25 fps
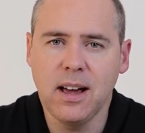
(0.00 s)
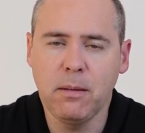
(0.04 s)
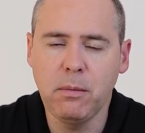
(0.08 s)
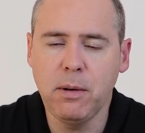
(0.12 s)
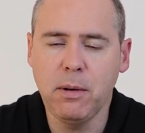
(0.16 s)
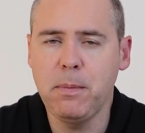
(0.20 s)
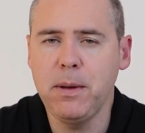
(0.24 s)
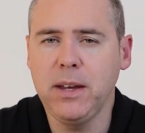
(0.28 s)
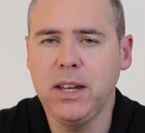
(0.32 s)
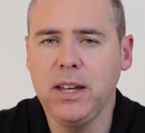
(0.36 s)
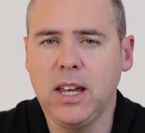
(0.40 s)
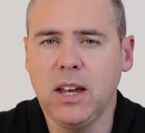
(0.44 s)
And
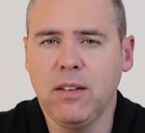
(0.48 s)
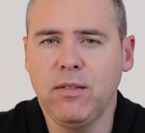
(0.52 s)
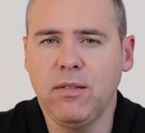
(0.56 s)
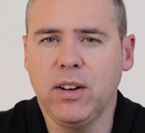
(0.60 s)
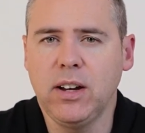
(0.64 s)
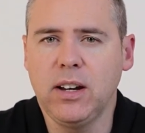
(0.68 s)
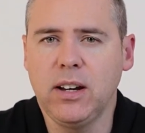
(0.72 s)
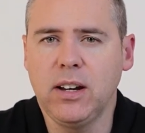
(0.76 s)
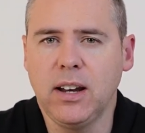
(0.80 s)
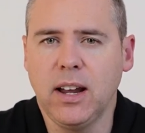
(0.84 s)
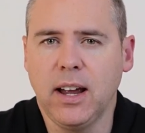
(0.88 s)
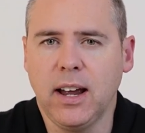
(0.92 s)
we've been
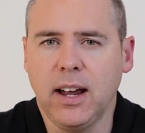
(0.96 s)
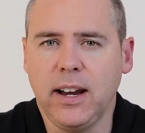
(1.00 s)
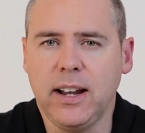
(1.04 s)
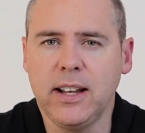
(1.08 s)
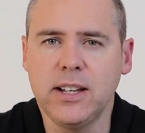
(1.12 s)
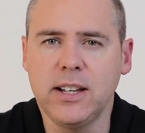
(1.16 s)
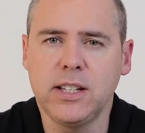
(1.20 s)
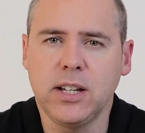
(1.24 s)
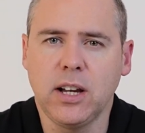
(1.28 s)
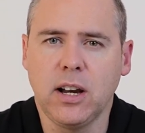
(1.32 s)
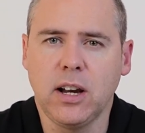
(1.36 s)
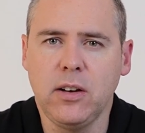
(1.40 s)
given an
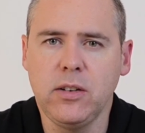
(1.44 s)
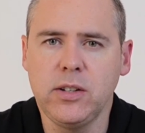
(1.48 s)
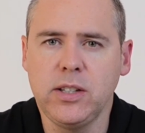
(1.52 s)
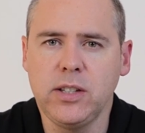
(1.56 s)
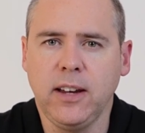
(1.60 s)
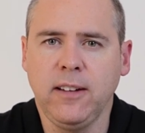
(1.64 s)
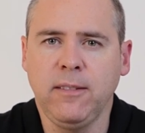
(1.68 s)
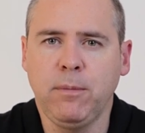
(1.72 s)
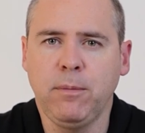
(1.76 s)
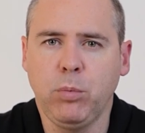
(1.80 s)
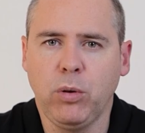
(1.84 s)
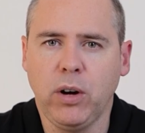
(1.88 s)

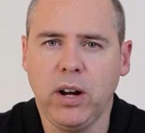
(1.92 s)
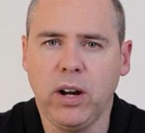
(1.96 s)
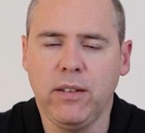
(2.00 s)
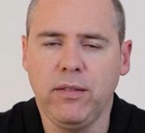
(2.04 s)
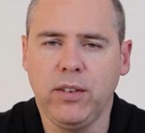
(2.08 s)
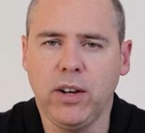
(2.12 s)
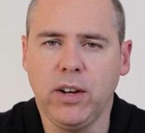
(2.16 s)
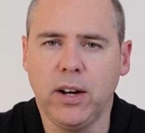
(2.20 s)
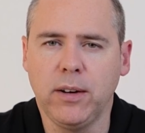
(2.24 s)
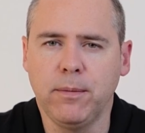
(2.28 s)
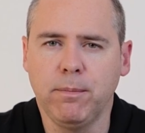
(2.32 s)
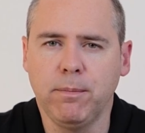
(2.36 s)
exclusive
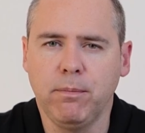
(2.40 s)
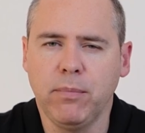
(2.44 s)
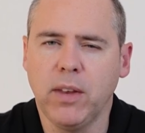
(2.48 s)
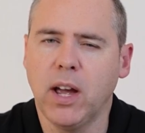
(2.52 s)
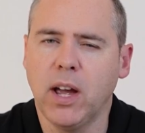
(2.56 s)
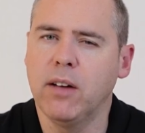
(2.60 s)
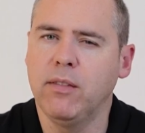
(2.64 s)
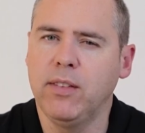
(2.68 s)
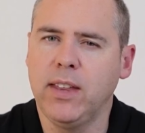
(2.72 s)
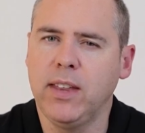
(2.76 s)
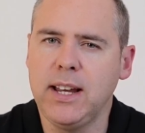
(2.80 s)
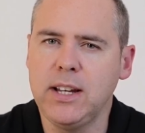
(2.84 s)
preview
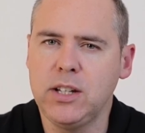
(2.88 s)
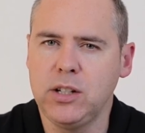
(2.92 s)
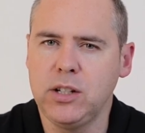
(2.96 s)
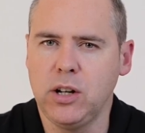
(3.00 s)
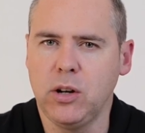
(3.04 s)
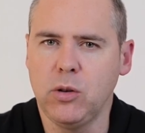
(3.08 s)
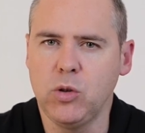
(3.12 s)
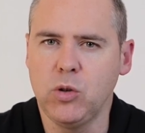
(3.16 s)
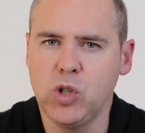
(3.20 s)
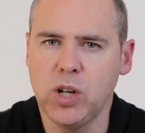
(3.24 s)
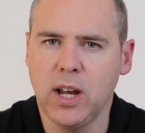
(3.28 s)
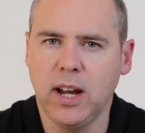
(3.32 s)
of these
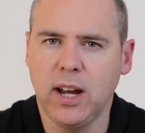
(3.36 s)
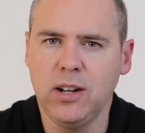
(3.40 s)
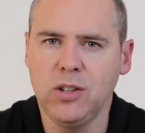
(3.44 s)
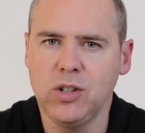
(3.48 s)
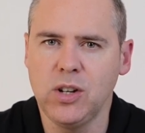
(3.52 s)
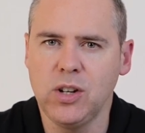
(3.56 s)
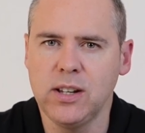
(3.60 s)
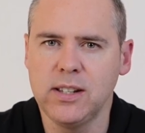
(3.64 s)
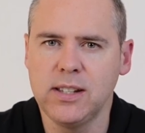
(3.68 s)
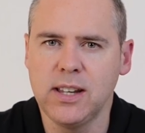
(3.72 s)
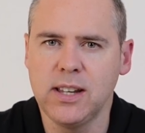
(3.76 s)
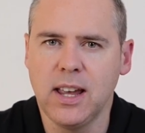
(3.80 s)
new
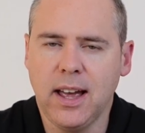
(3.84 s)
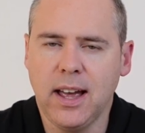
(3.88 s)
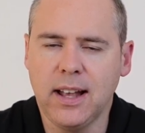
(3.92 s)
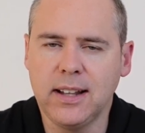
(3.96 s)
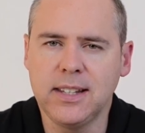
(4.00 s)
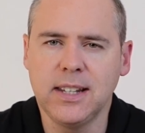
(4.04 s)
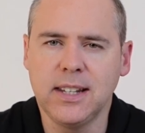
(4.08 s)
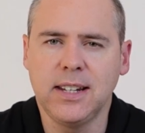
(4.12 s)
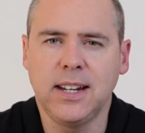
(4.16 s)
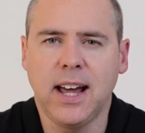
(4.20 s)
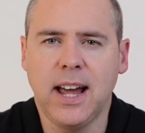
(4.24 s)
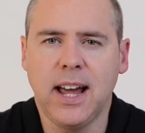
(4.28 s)
changes. And
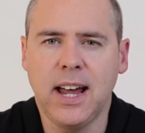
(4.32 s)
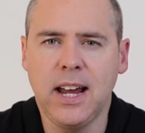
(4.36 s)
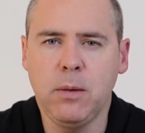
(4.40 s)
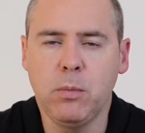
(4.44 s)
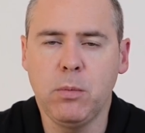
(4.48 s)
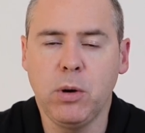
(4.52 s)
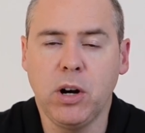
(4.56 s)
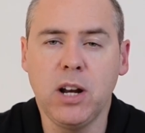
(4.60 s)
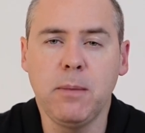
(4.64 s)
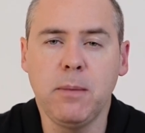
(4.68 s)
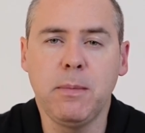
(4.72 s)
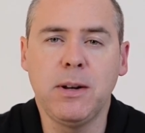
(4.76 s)
today
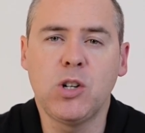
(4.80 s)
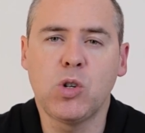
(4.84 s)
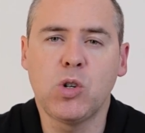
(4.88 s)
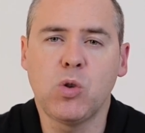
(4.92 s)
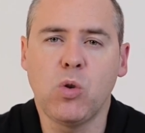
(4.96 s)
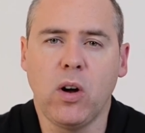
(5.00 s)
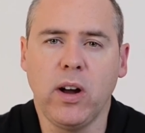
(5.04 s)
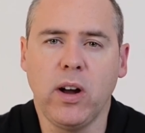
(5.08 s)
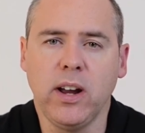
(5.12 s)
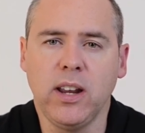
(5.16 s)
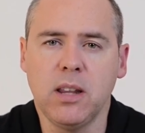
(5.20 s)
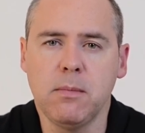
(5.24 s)
we're going to be
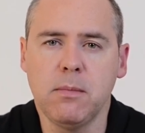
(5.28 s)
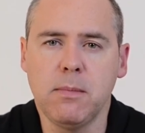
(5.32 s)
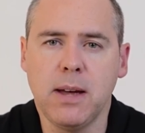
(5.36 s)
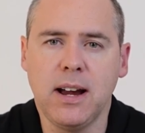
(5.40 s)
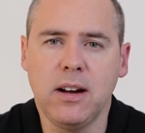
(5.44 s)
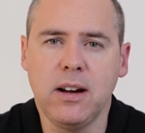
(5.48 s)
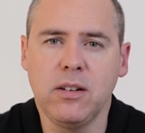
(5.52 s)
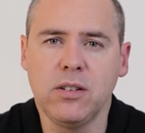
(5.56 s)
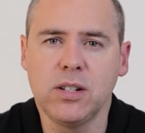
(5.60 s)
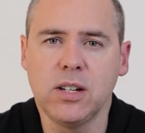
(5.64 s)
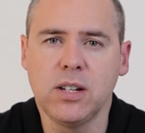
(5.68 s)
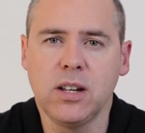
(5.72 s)
trying them
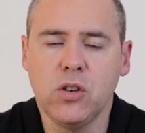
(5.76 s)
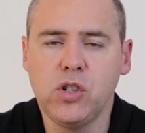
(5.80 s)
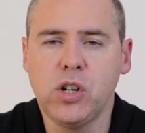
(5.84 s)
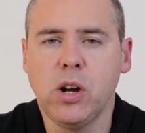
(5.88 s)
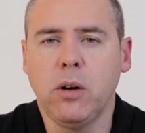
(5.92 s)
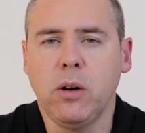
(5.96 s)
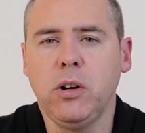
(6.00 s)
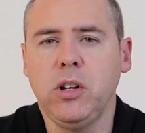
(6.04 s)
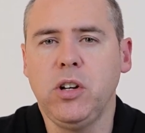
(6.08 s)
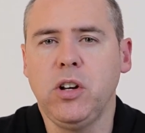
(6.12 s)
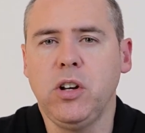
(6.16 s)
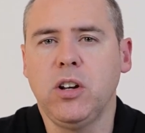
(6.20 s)
out,
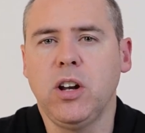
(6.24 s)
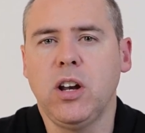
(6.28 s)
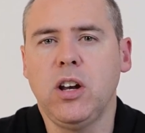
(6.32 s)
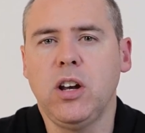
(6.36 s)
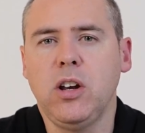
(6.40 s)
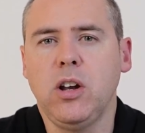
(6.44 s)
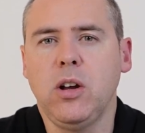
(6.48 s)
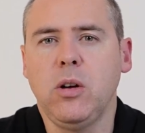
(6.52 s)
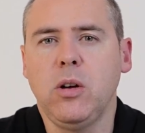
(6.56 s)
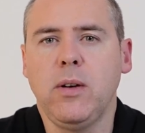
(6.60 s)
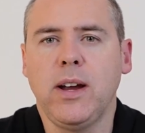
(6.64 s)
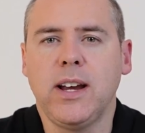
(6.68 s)
showing you the
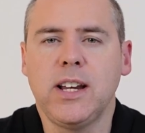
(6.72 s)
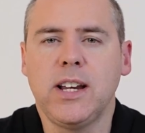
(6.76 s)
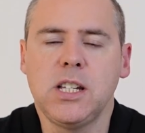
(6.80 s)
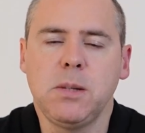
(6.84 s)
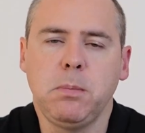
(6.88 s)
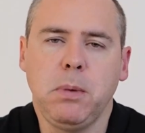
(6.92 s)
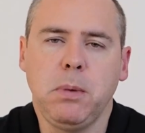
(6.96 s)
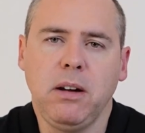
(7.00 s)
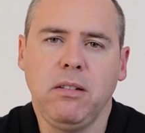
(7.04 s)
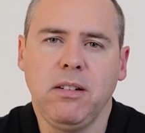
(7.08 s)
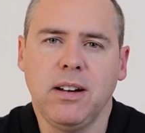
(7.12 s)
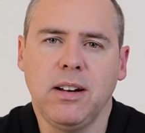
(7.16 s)
new
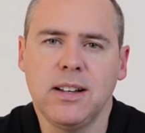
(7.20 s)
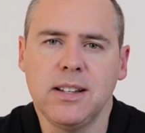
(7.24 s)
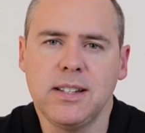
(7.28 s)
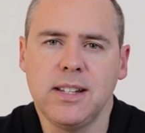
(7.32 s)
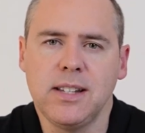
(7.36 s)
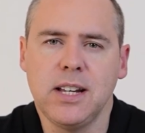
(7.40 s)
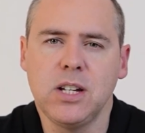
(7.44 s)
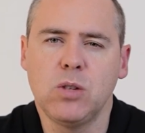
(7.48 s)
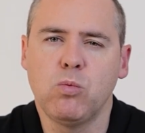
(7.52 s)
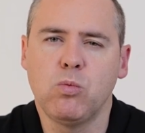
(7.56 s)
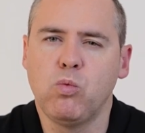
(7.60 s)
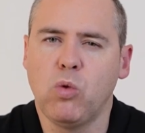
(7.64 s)

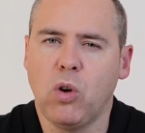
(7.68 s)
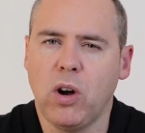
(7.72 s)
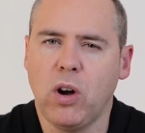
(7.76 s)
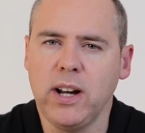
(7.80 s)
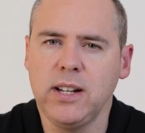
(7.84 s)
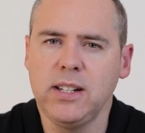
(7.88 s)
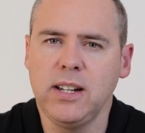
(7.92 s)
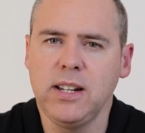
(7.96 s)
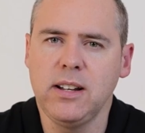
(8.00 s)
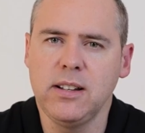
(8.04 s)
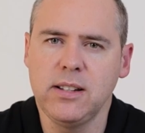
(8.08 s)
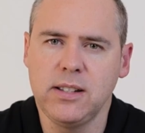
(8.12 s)
experiences
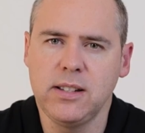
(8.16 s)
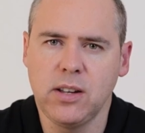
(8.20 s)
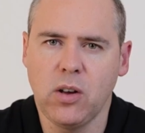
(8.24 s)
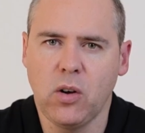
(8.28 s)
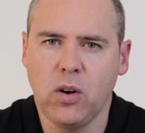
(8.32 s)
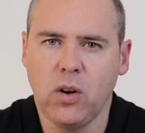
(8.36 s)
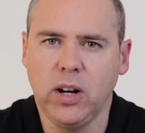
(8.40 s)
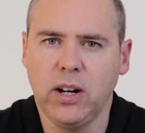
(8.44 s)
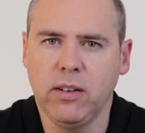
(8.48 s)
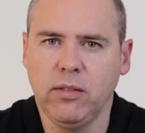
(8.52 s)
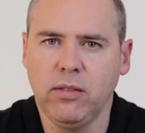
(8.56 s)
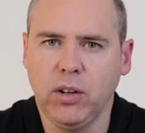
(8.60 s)
right
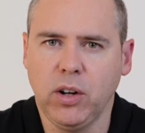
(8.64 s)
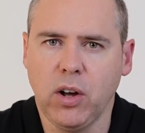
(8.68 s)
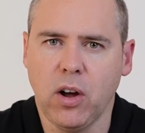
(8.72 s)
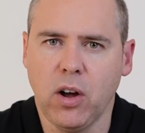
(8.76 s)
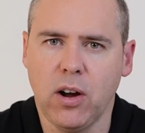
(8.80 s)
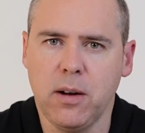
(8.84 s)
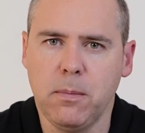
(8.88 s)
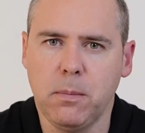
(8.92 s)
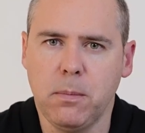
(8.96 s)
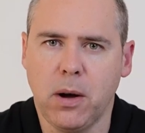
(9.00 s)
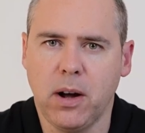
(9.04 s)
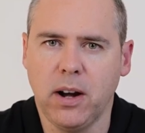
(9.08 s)
inside of
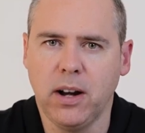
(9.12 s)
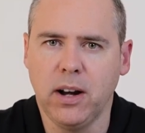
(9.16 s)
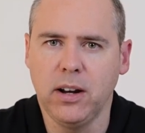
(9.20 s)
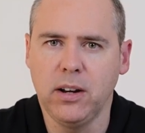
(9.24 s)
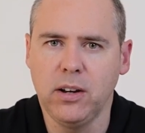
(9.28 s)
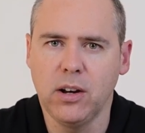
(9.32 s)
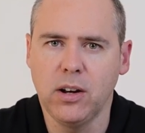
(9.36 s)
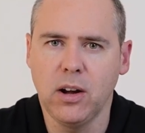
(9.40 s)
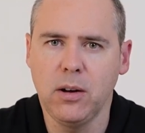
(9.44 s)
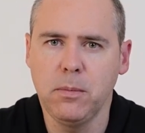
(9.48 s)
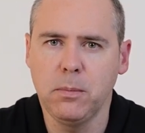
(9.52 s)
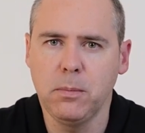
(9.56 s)
Copilot
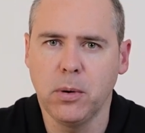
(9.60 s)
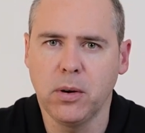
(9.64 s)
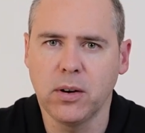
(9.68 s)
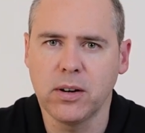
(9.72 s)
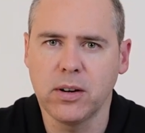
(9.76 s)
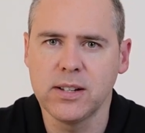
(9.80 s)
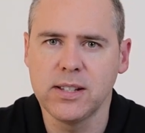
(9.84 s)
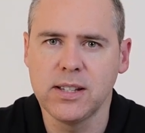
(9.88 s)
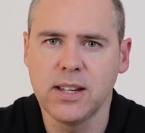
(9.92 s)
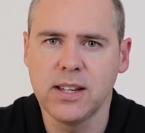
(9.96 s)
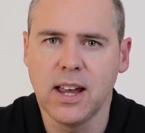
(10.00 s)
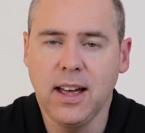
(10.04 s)

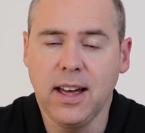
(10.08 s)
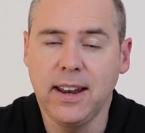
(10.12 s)
notebooks.